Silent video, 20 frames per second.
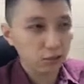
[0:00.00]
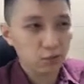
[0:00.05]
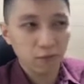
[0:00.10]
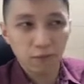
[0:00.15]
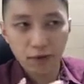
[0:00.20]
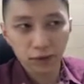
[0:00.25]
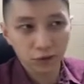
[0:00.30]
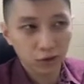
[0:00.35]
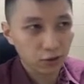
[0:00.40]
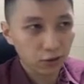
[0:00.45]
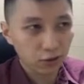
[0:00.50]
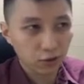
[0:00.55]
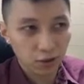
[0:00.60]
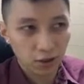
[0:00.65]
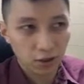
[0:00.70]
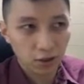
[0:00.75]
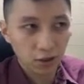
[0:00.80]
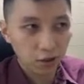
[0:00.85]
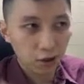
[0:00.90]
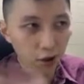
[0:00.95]
to measure
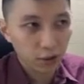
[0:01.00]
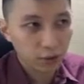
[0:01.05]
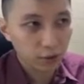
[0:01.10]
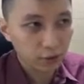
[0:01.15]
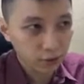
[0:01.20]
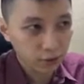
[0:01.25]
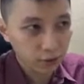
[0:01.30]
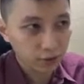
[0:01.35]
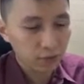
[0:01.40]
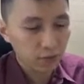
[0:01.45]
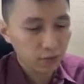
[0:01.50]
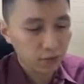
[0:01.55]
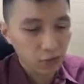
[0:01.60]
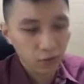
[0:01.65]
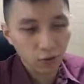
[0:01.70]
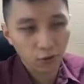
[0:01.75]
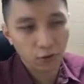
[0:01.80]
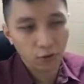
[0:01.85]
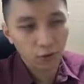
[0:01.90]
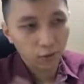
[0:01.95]
the current
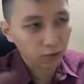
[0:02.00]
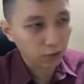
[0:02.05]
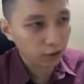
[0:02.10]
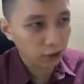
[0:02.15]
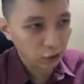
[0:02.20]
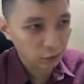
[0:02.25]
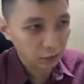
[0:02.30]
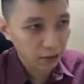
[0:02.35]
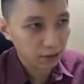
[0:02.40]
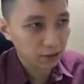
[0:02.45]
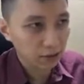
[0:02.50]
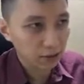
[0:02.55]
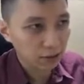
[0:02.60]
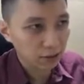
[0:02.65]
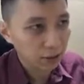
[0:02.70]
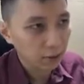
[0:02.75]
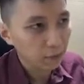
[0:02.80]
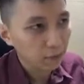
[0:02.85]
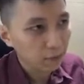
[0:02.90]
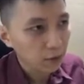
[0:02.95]
or voltage basically.